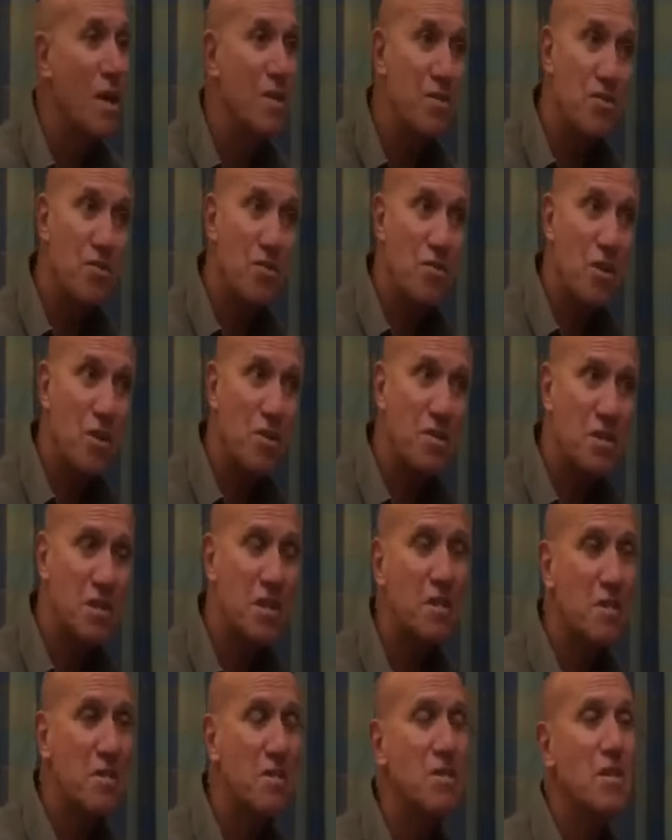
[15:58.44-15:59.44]
Once you've got
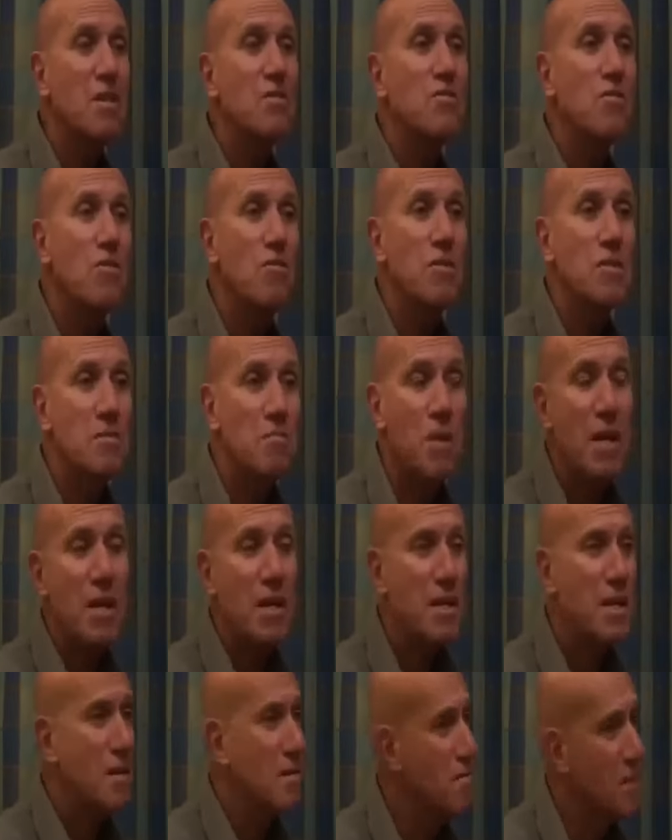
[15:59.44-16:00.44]
Sirius and you know its
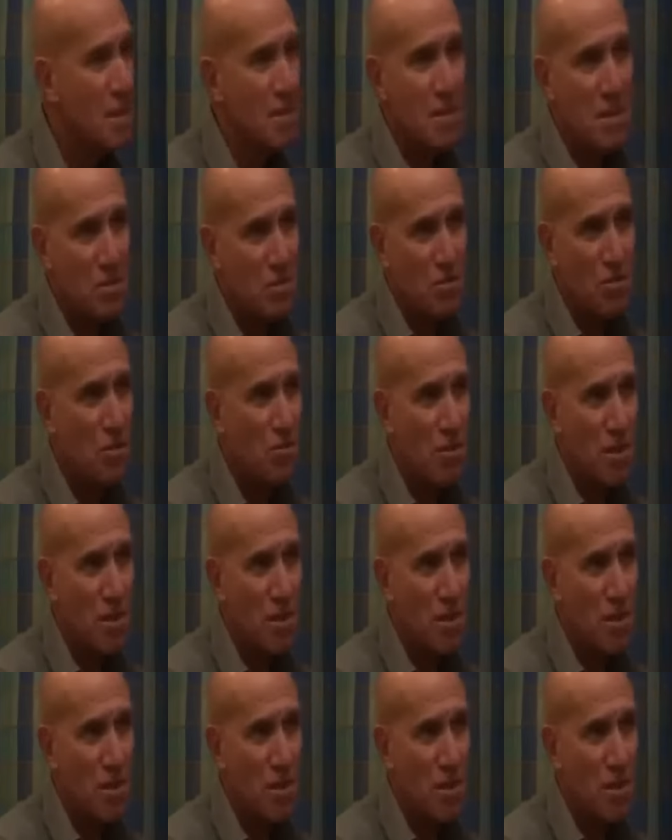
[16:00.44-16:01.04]
bearing, that's it.